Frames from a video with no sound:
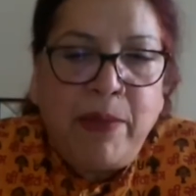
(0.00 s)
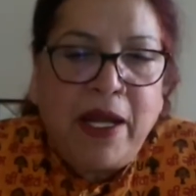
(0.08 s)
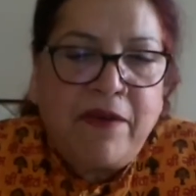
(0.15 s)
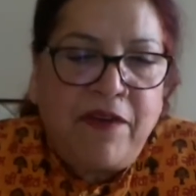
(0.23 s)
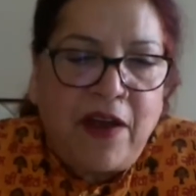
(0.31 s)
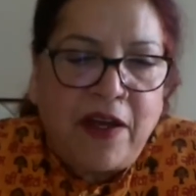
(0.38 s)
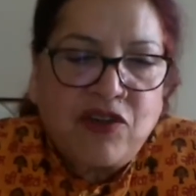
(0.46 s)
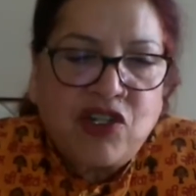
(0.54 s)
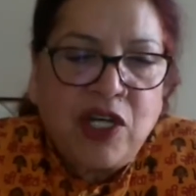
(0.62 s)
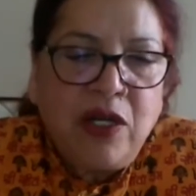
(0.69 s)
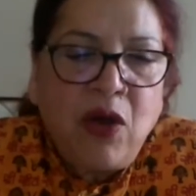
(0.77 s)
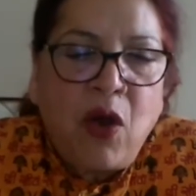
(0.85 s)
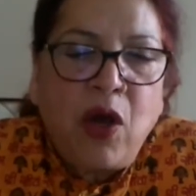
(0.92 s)
public
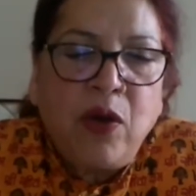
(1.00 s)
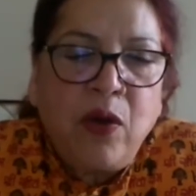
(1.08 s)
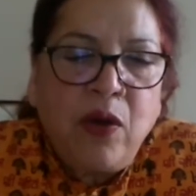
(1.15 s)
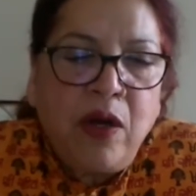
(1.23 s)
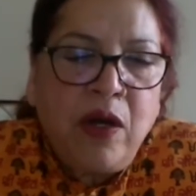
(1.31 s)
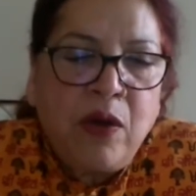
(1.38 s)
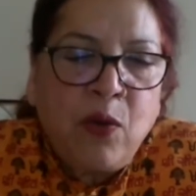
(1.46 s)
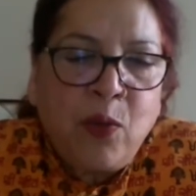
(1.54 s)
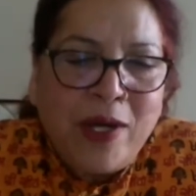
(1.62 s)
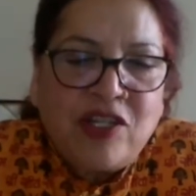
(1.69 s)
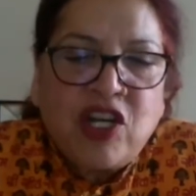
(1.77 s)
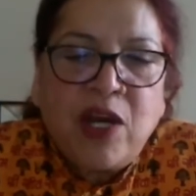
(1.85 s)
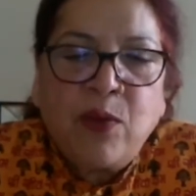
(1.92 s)
function, on
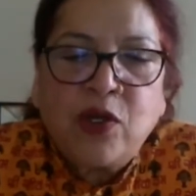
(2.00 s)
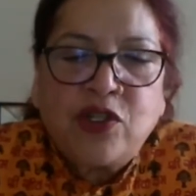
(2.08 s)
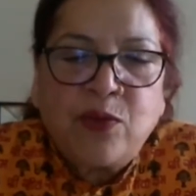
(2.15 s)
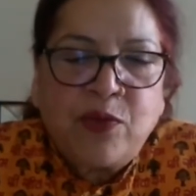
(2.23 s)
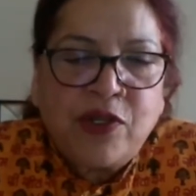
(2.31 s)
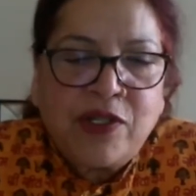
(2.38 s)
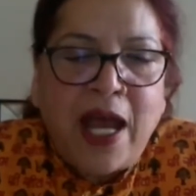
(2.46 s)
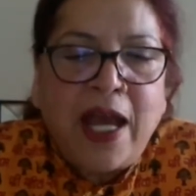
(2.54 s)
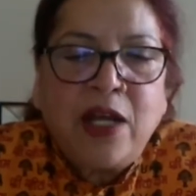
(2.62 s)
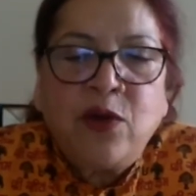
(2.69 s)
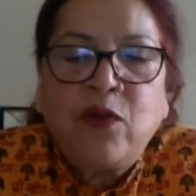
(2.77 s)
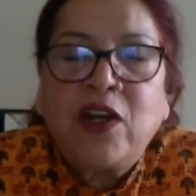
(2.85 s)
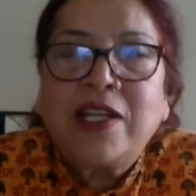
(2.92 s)
which he was to
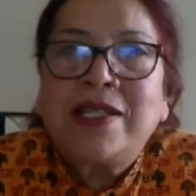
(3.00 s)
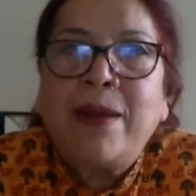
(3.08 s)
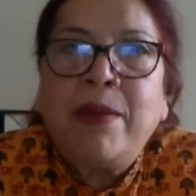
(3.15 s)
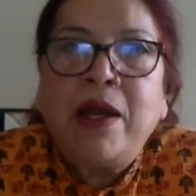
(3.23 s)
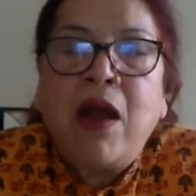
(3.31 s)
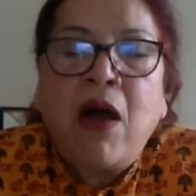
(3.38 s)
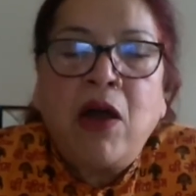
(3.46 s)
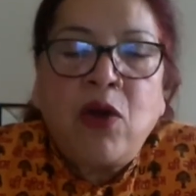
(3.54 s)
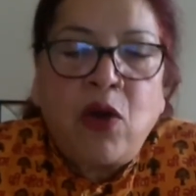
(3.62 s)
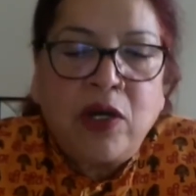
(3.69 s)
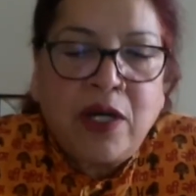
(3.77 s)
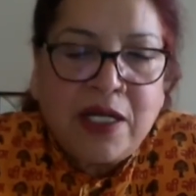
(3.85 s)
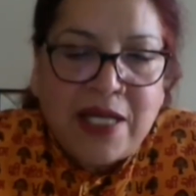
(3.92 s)
preside over a seminar
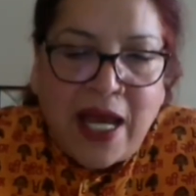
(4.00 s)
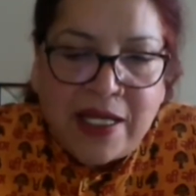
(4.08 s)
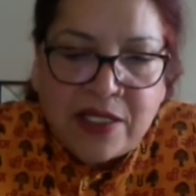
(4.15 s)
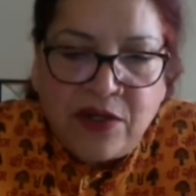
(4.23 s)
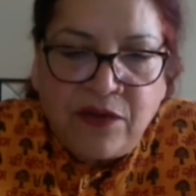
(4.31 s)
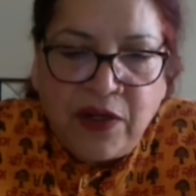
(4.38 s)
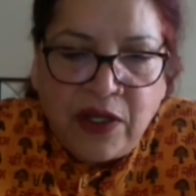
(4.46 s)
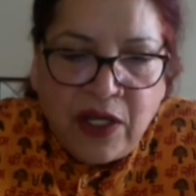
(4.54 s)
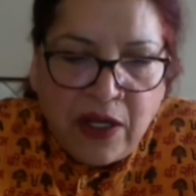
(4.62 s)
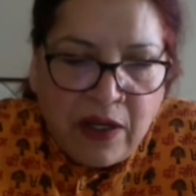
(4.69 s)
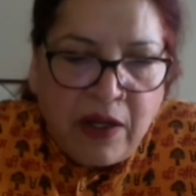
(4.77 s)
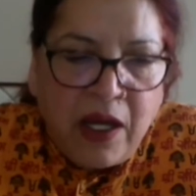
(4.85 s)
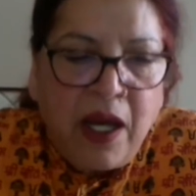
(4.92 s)
on catastrophe
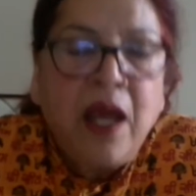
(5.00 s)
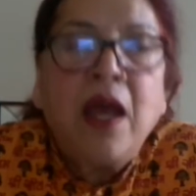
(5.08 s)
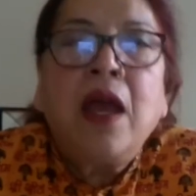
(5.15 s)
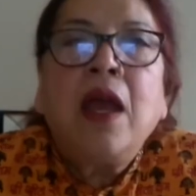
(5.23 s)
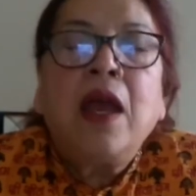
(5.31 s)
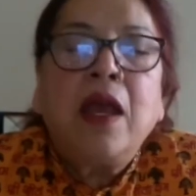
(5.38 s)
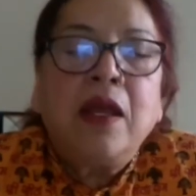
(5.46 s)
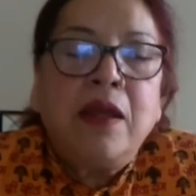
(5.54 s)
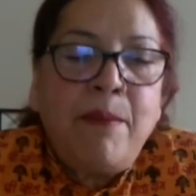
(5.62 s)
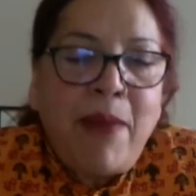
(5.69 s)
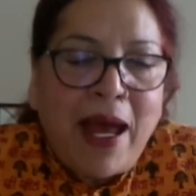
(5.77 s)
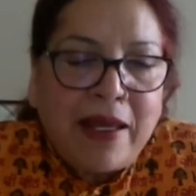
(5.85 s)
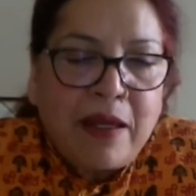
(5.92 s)
theory in
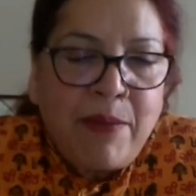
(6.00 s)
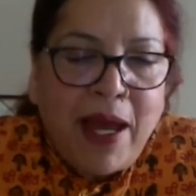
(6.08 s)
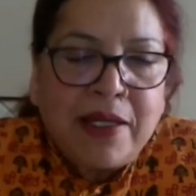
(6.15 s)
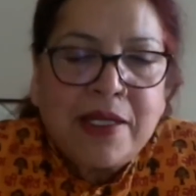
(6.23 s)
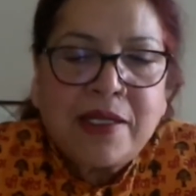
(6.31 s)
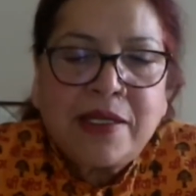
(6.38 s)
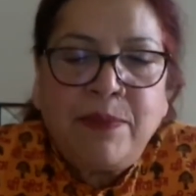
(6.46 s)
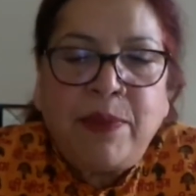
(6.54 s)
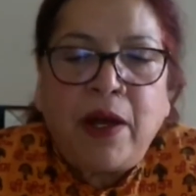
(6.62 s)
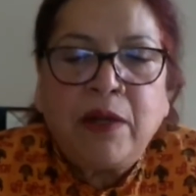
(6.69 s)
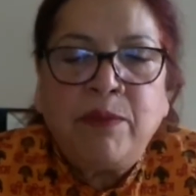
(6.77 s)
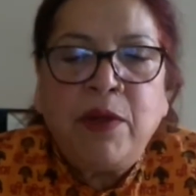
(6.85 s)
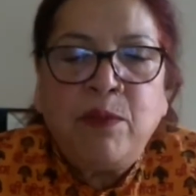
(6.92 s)
the mathematics
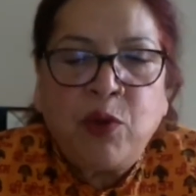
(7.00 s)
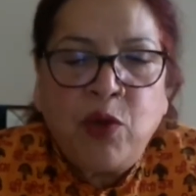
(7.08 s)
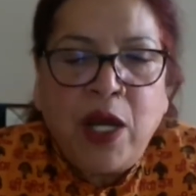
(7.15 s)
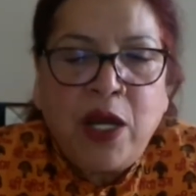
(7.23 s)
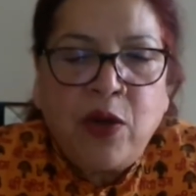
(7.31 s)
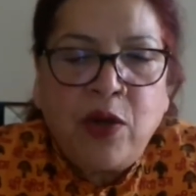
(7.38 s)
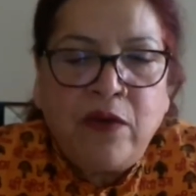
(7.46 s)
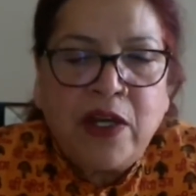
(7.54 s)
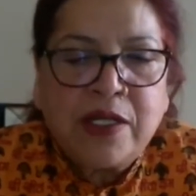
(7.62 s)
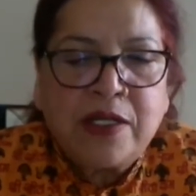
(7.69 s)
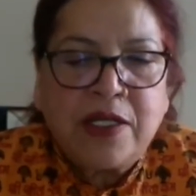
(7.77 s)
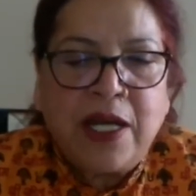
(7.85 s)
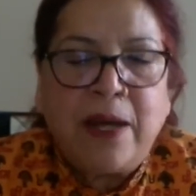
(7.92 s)
department, Pune
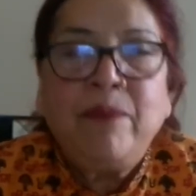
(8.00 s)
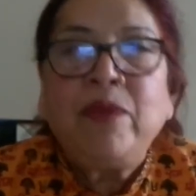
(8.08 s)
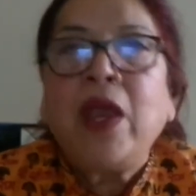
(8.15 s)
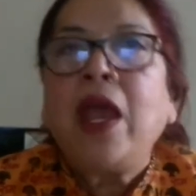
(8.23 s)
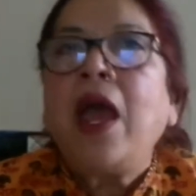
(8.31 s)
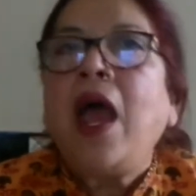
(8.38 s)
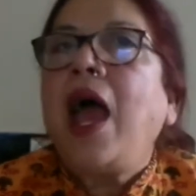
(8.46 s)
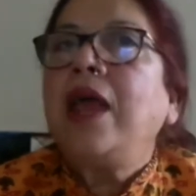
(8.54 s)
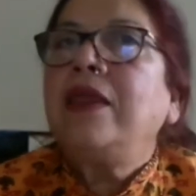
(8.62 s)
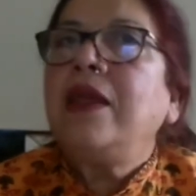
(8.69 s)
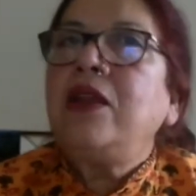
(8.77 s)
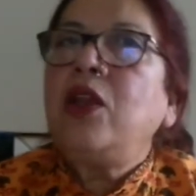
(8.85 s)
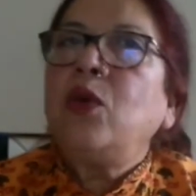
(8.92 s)
University.
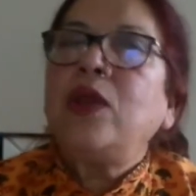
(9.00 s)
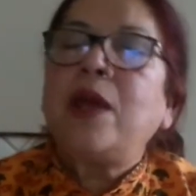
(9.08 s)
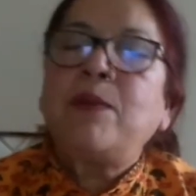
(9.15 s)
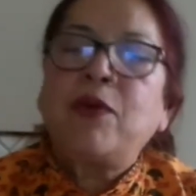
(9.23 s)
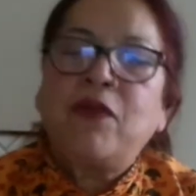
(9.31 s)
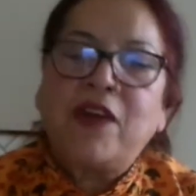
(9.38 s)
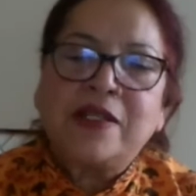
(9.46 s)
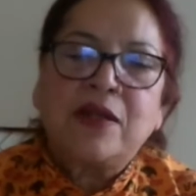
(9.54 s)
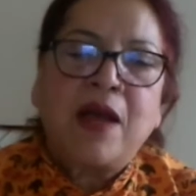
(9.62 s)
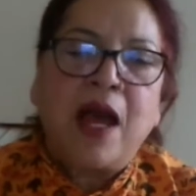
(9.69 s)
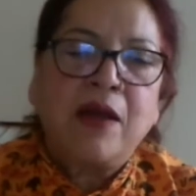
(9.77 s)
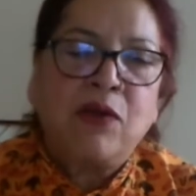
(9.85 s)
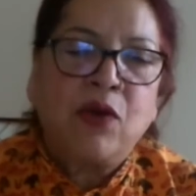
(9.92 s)
And they knew that Professor
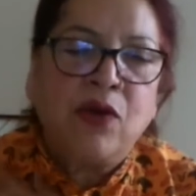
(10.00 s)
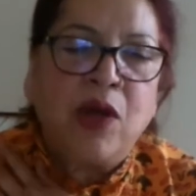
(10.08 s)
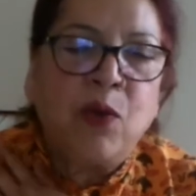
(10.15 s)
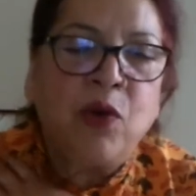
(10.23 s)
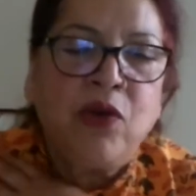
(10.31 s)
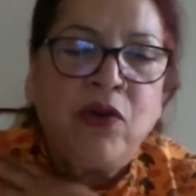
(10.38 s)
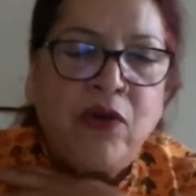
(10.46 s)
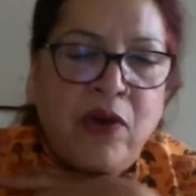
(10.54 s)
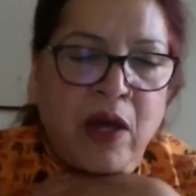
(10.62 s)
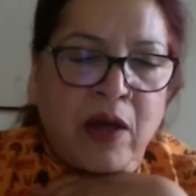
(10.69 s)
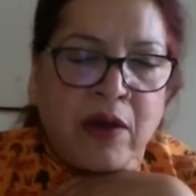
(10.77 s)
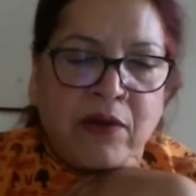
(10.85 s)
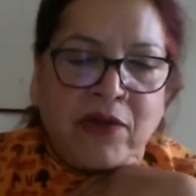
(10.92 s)
Gaitonde would
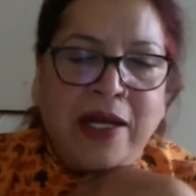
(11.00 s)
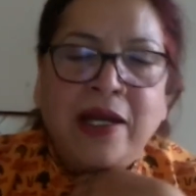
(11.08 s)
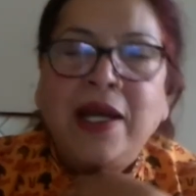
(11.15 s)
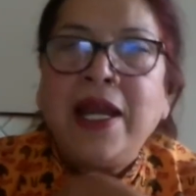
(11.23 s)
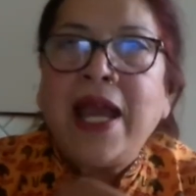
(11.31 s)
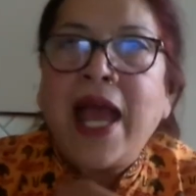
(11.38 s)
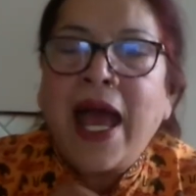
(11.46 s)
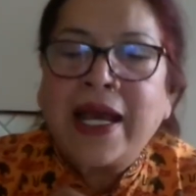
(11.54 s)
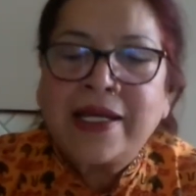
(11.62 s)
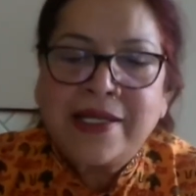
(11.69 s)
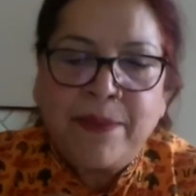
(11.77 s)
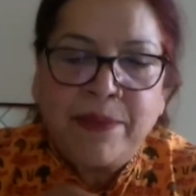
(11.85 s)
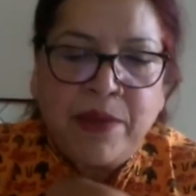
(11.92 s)
readily
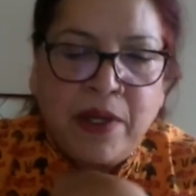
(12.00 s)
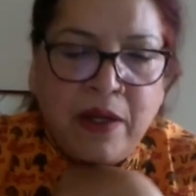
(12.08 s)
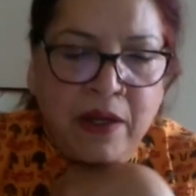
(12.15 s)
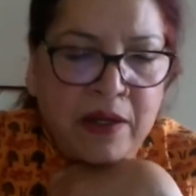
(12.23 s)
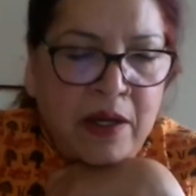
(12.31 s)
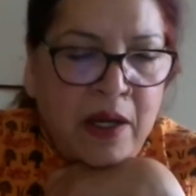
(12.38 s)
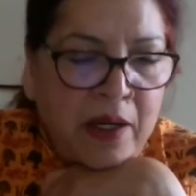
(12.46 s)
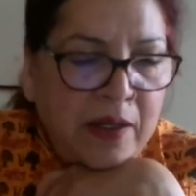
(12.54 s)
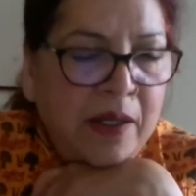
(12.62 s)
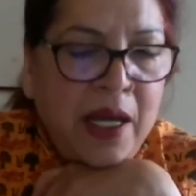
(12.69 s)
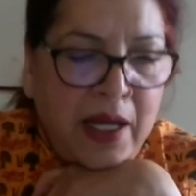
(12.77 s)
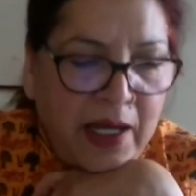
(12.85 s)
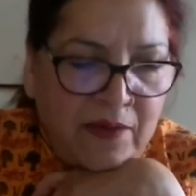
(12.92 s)
accept the
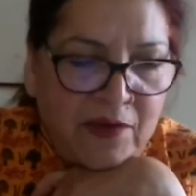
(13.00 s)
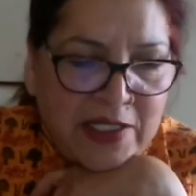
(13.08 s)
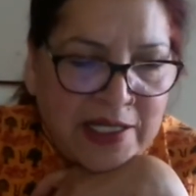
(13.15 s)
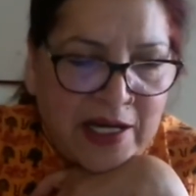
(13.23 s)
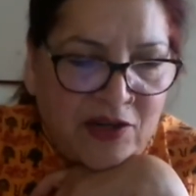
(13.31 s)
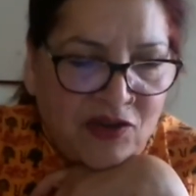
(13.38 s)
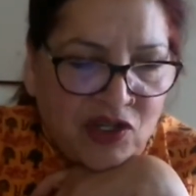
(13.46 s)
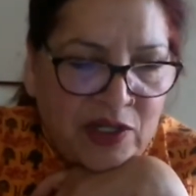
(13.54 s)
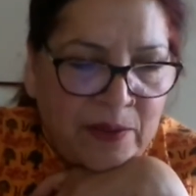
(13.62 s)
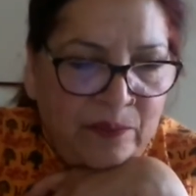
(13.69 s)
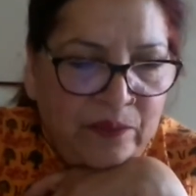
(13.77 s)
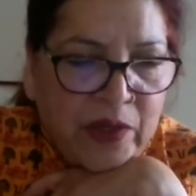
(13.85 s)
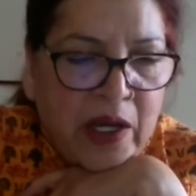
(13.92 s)

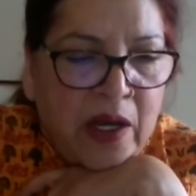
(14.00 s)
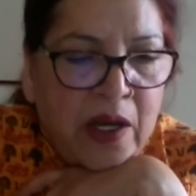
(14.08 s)
invitation.